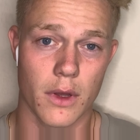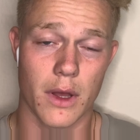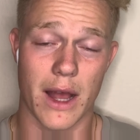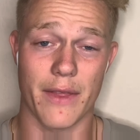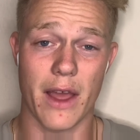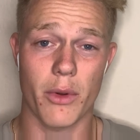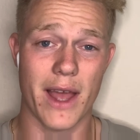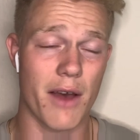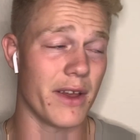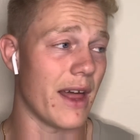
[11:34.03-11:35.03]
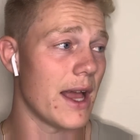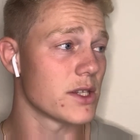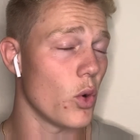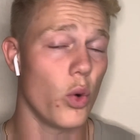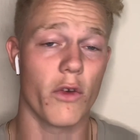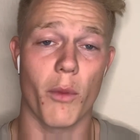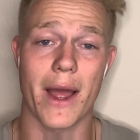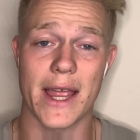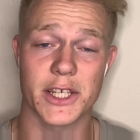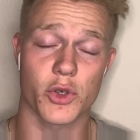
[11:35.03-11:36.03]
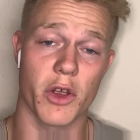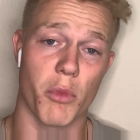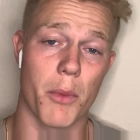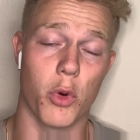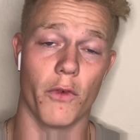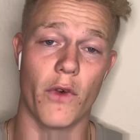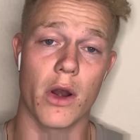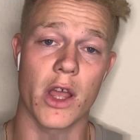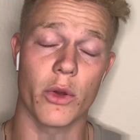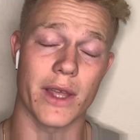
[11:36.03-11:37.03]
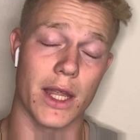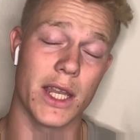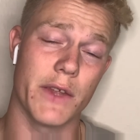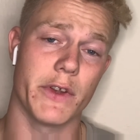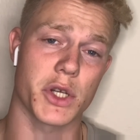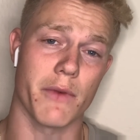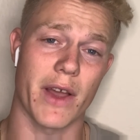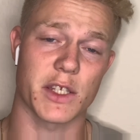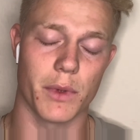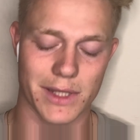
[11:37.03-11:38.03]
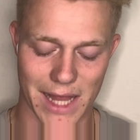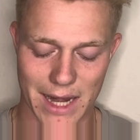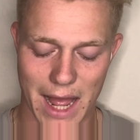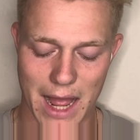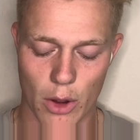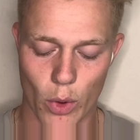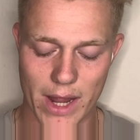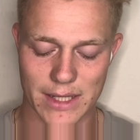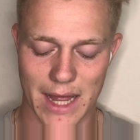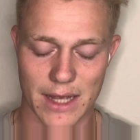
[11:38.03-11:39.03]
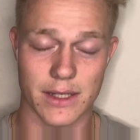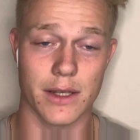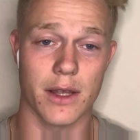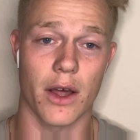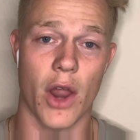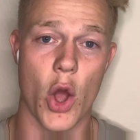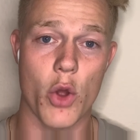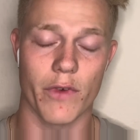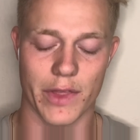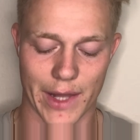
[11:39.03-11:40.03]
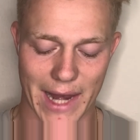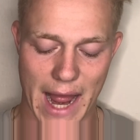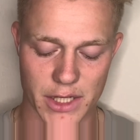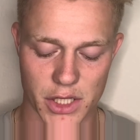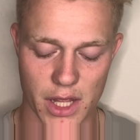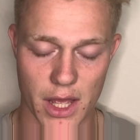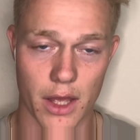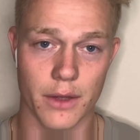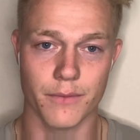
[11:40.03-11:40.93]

And there we have it. That is all of my history of my portfolio, the individual investments and how it has done over the last year.